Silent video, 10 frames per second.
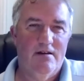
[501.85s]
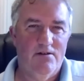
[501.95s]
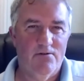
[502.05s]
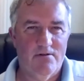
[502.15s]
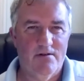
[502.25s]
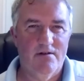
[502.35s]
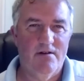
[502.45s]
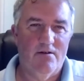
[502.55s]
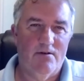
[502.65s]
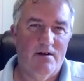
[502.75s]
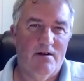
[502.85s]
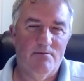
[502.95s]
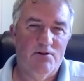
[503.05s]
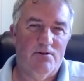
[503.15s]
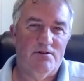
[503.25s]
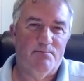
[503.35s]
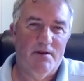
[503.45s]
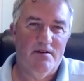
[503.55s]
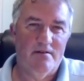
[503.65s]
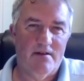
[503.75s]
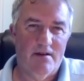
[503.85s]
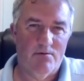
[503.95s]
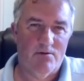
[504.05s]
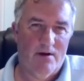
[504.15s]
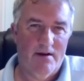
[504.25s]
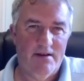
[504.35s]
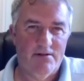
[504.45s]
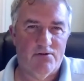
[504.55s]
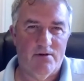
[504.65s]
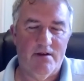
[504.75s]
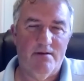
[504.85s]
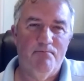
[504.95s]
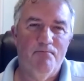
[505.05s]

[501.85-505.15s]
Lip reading: I'm sure it's been the same throughout history,